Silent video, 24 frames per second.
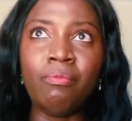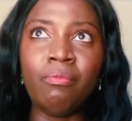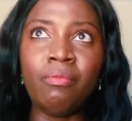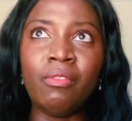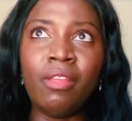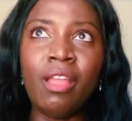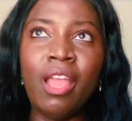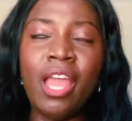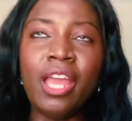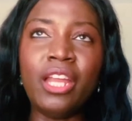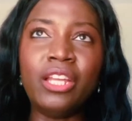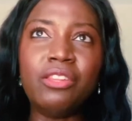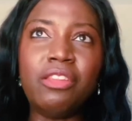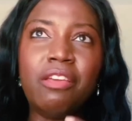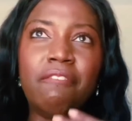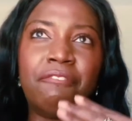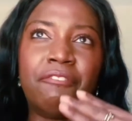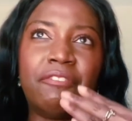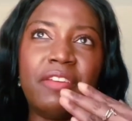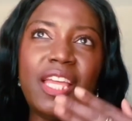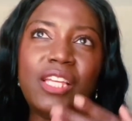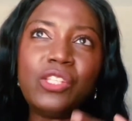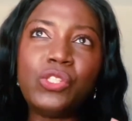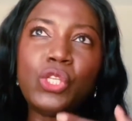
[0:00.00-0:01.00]
and the
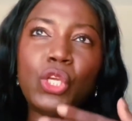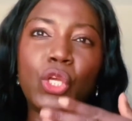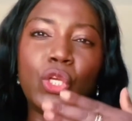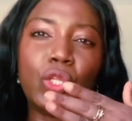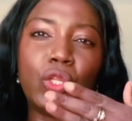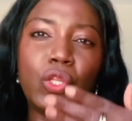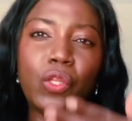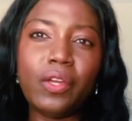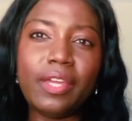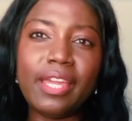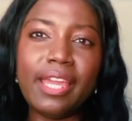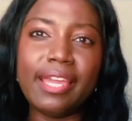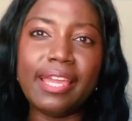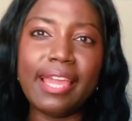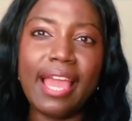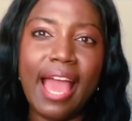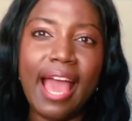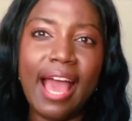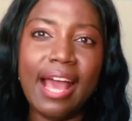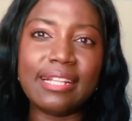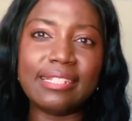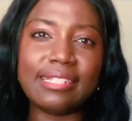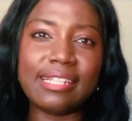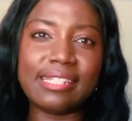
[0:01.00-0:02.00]
face you're looking
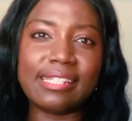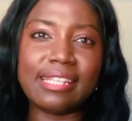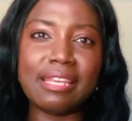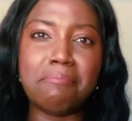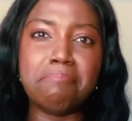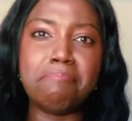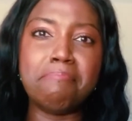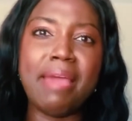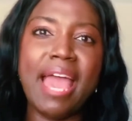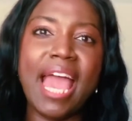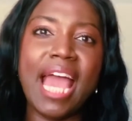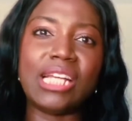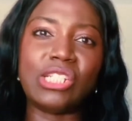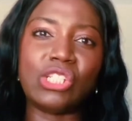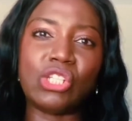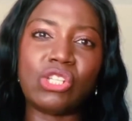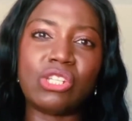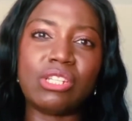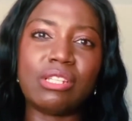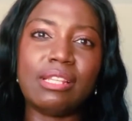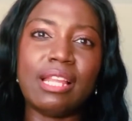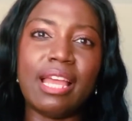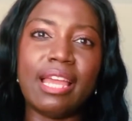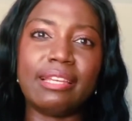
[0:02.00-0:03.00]
at doesn't
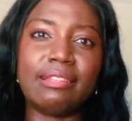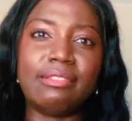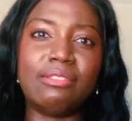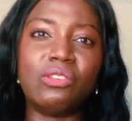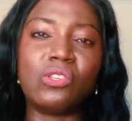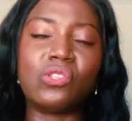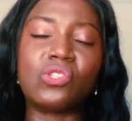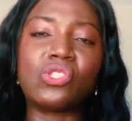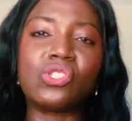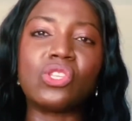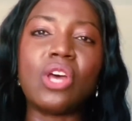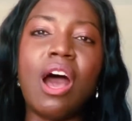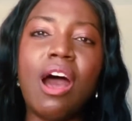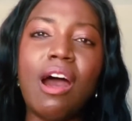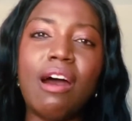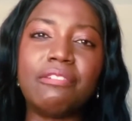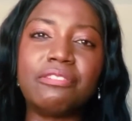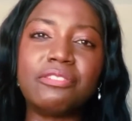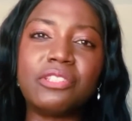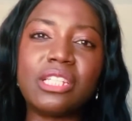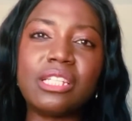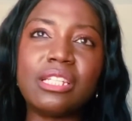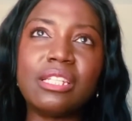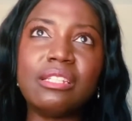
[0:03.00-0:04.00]
match the
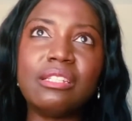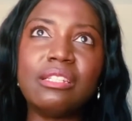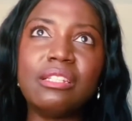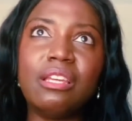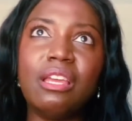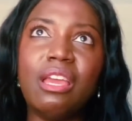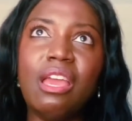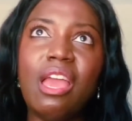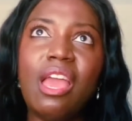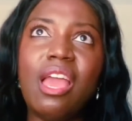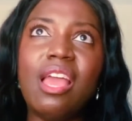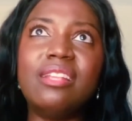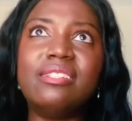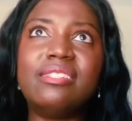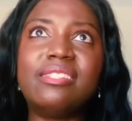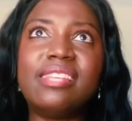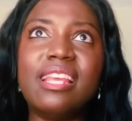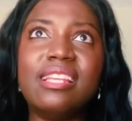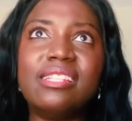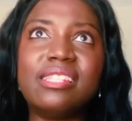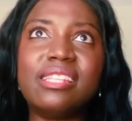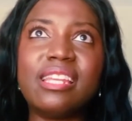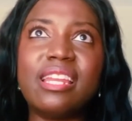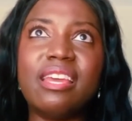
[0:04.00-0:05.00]
soft and
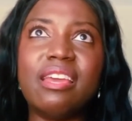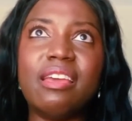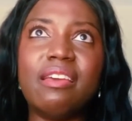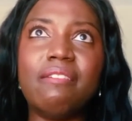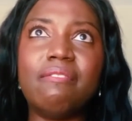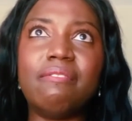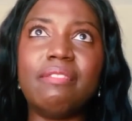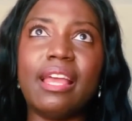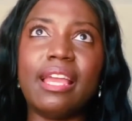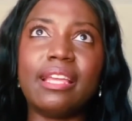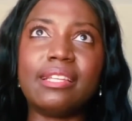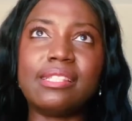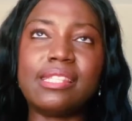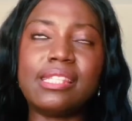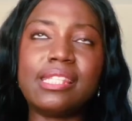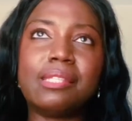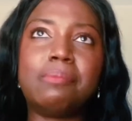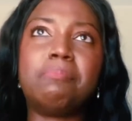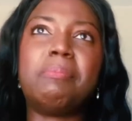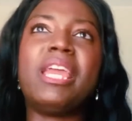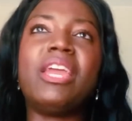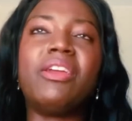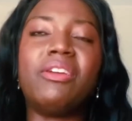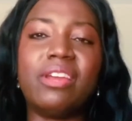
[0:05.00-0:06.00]
sensitive
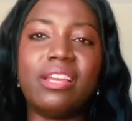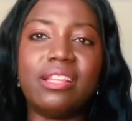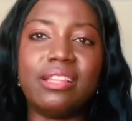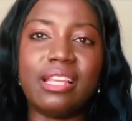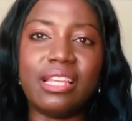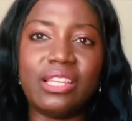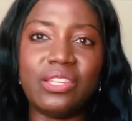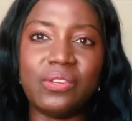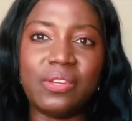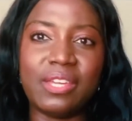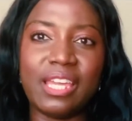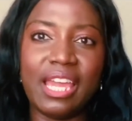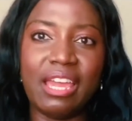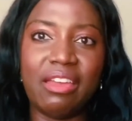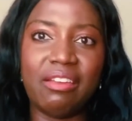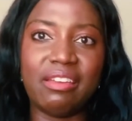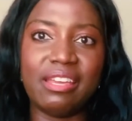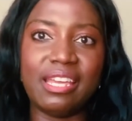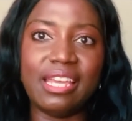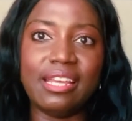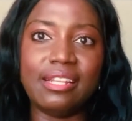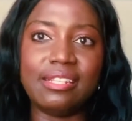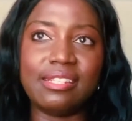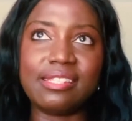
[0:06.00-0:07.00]
spirit that you
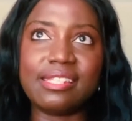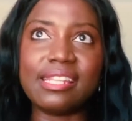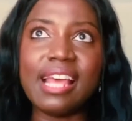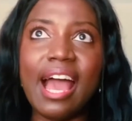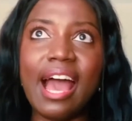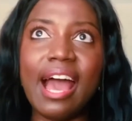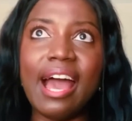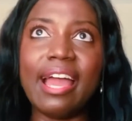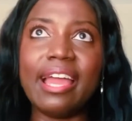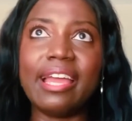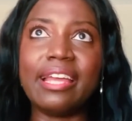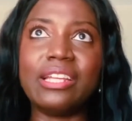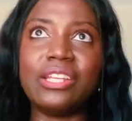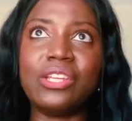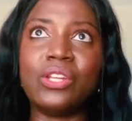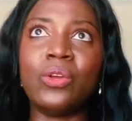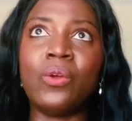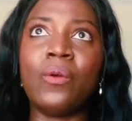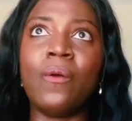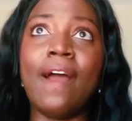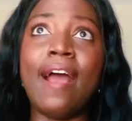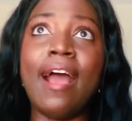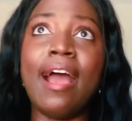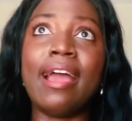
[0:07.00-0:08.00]
carry inside.
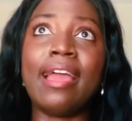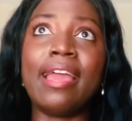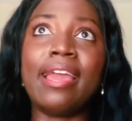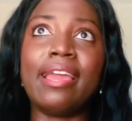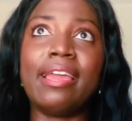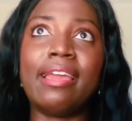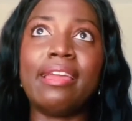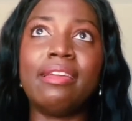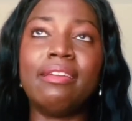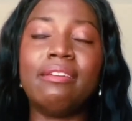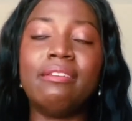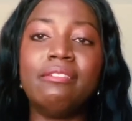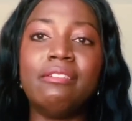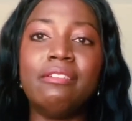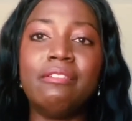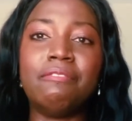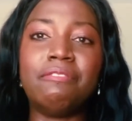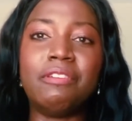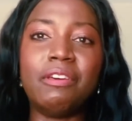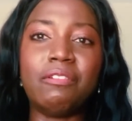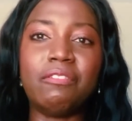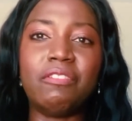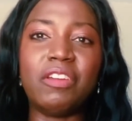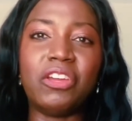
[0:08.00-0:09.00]
I
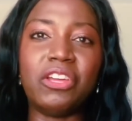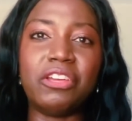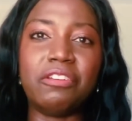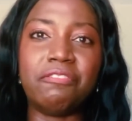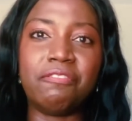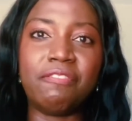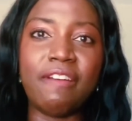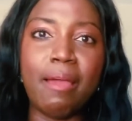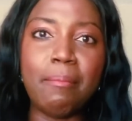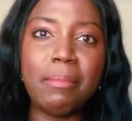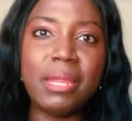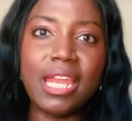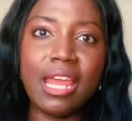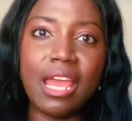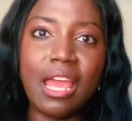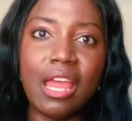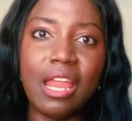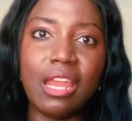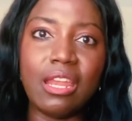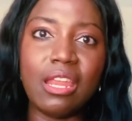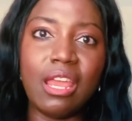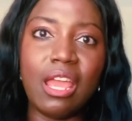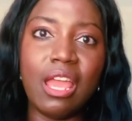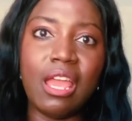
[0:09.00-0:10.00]
feel very
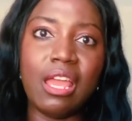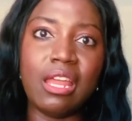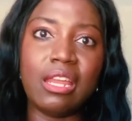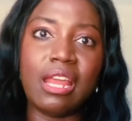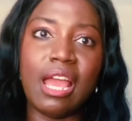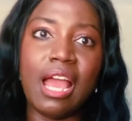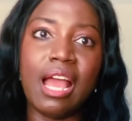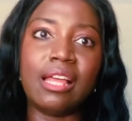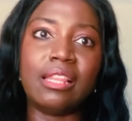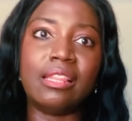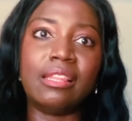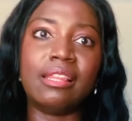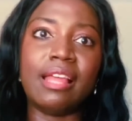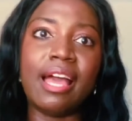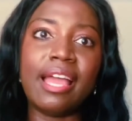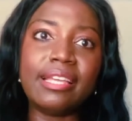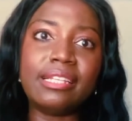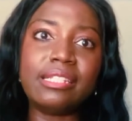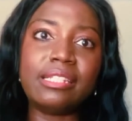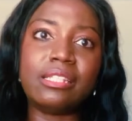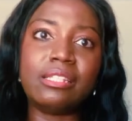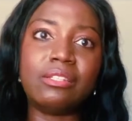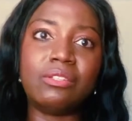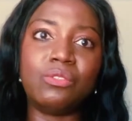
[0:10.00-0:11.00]
feminine, and I
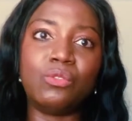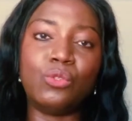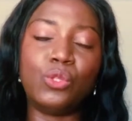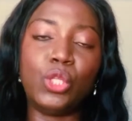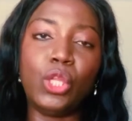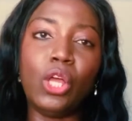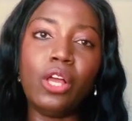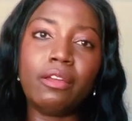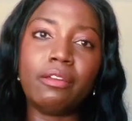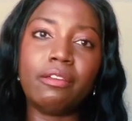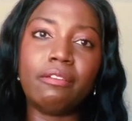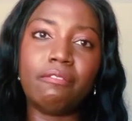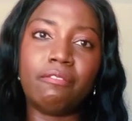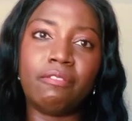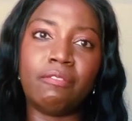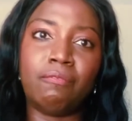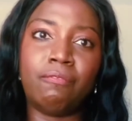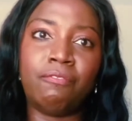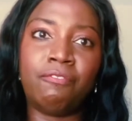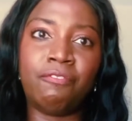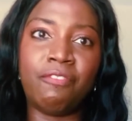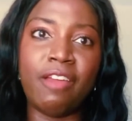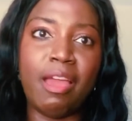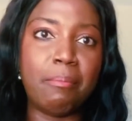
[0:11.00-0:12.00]
like to look
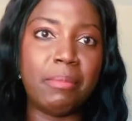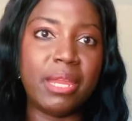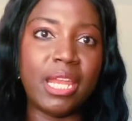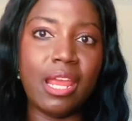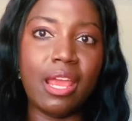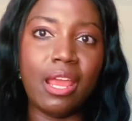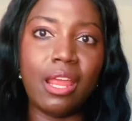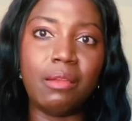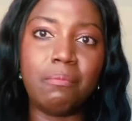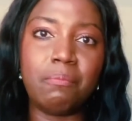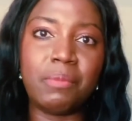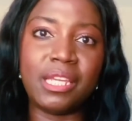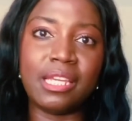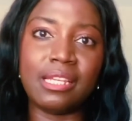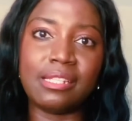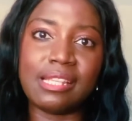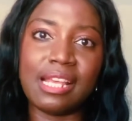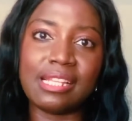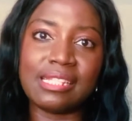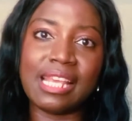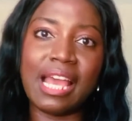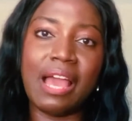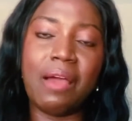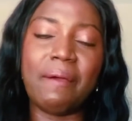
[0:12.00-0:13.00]
feminine because
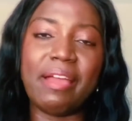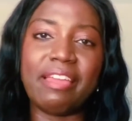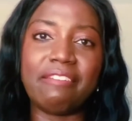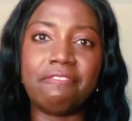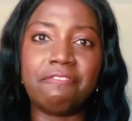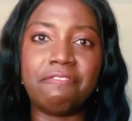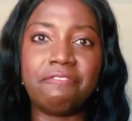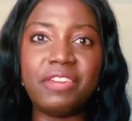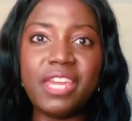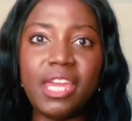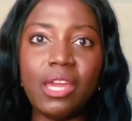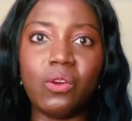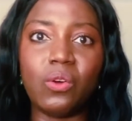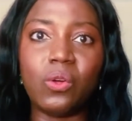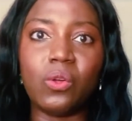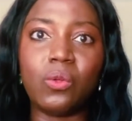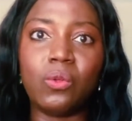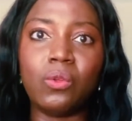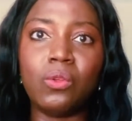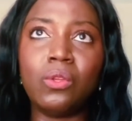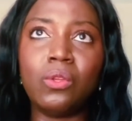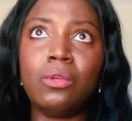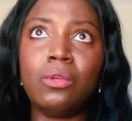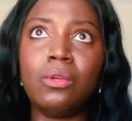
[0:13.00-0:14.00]
that's how I
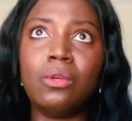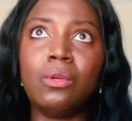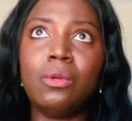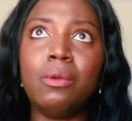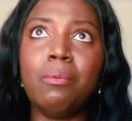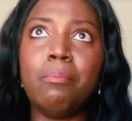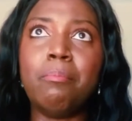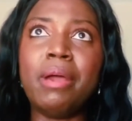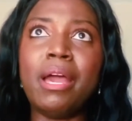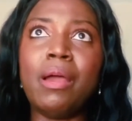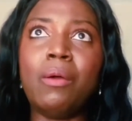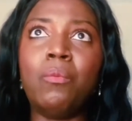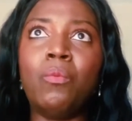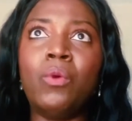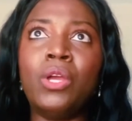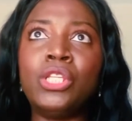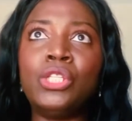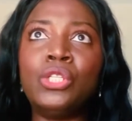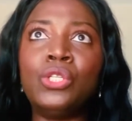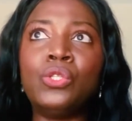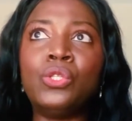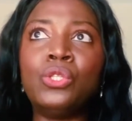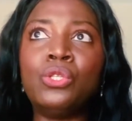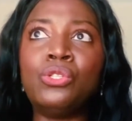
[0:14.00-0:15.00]
feel. But when
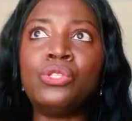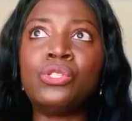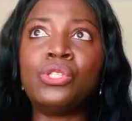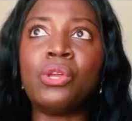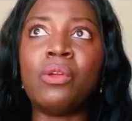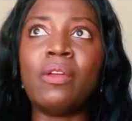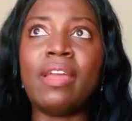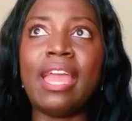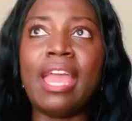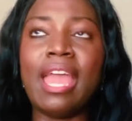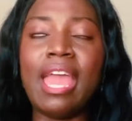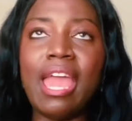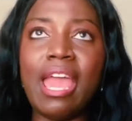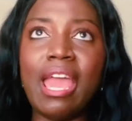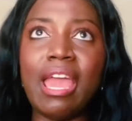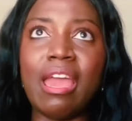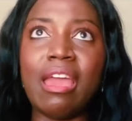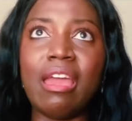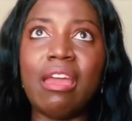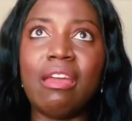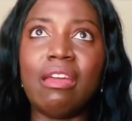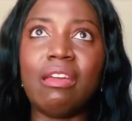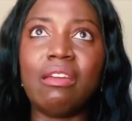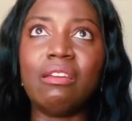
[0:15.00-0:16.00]
you lose your
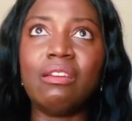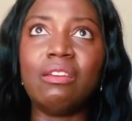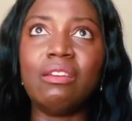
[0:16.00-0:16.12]
hair